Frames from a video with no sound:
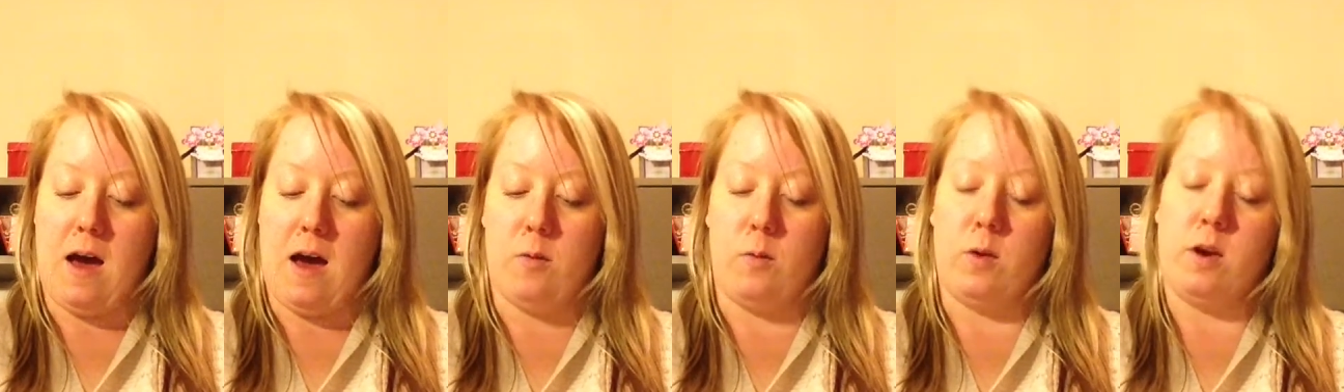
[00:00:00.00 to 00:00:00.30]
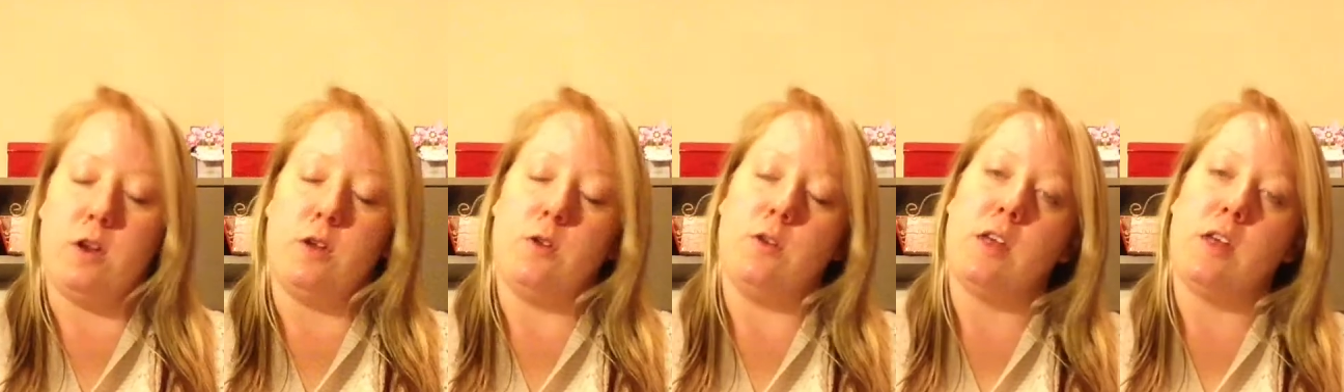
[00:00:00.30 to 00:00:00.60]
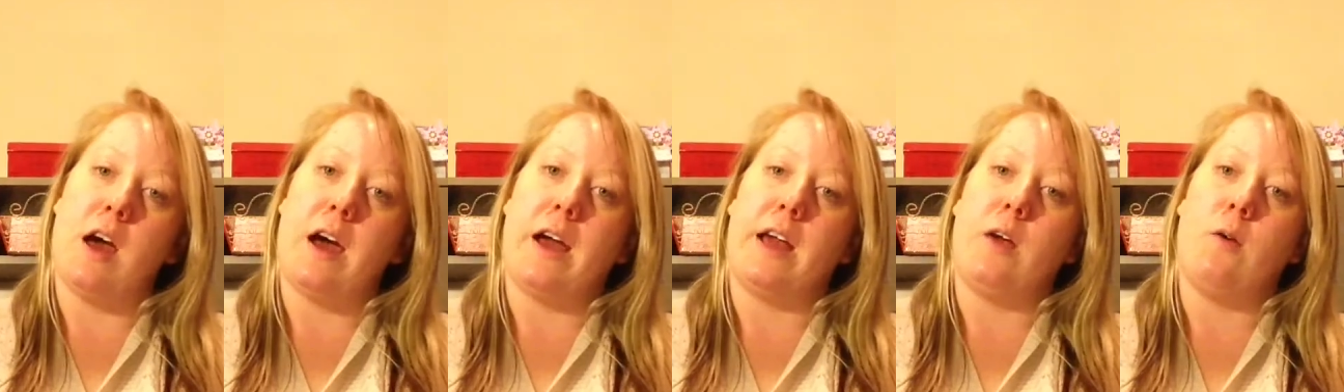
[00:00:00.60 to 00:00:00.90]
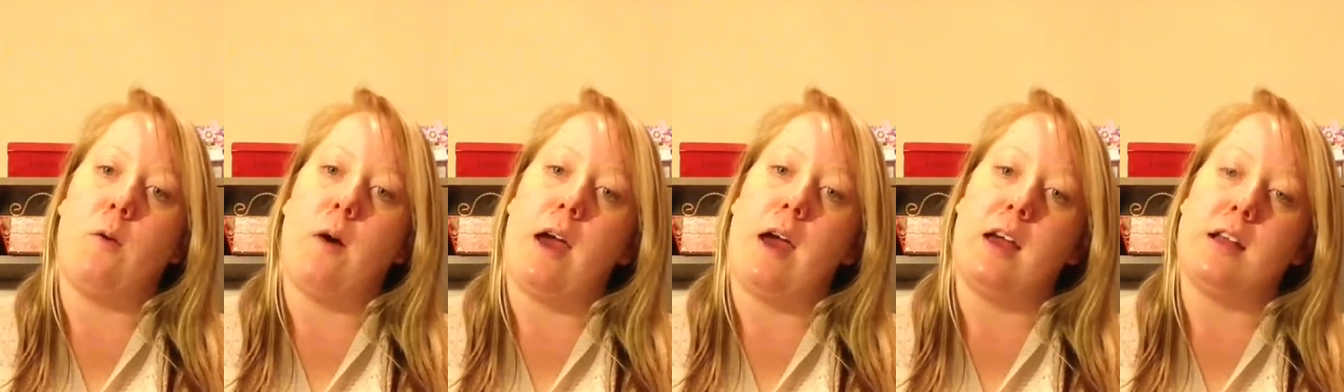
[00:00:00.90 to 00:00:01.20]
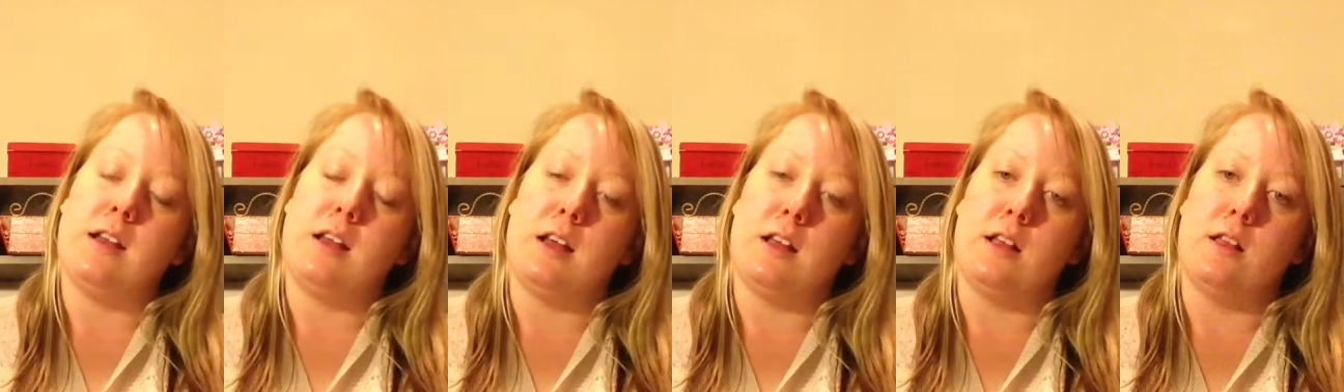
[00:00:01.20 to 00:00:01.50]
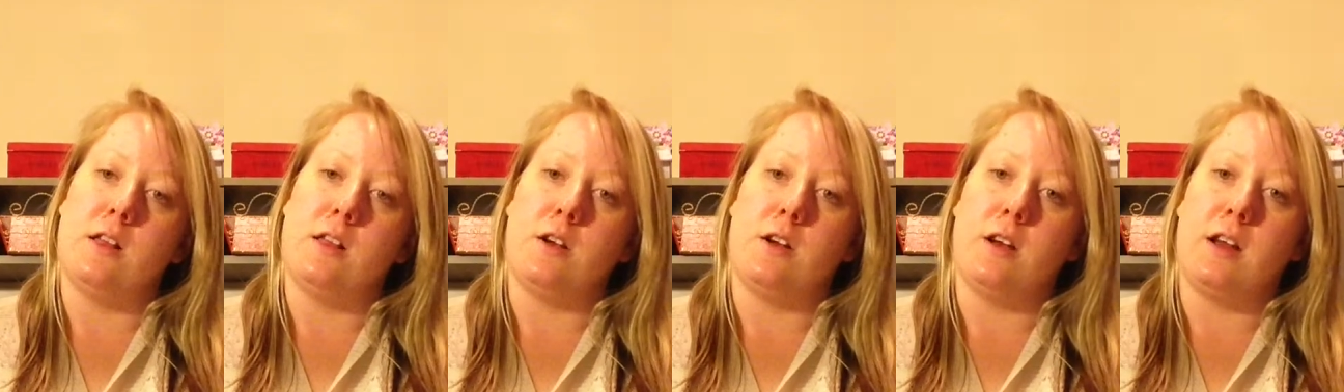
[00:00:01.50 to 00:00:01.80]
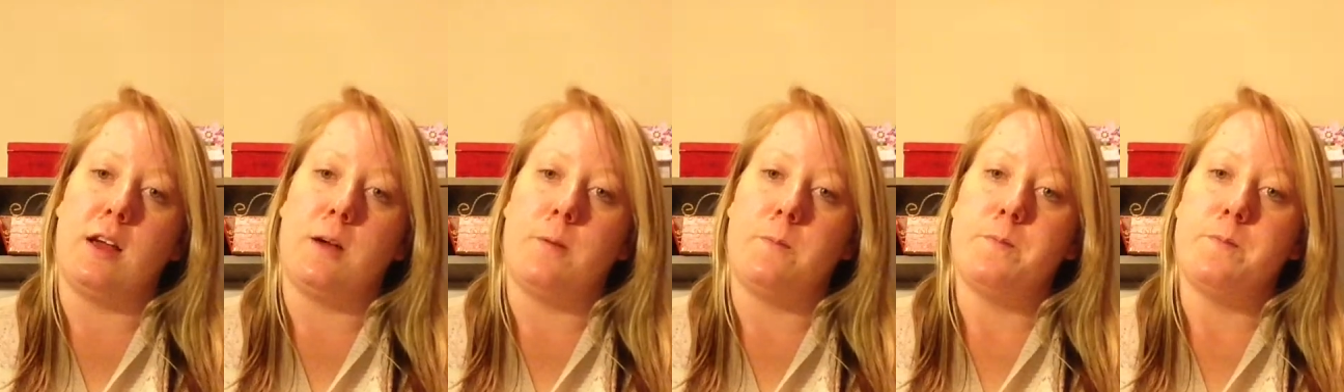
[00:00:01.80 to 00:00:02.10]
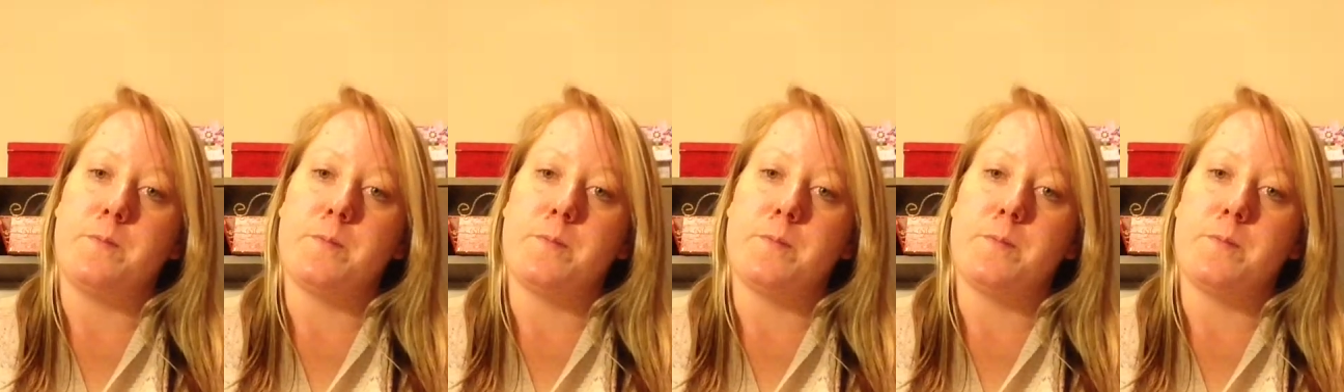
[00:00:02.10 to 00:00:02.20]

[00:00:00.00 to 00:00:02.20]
we do the IUI at 10:30.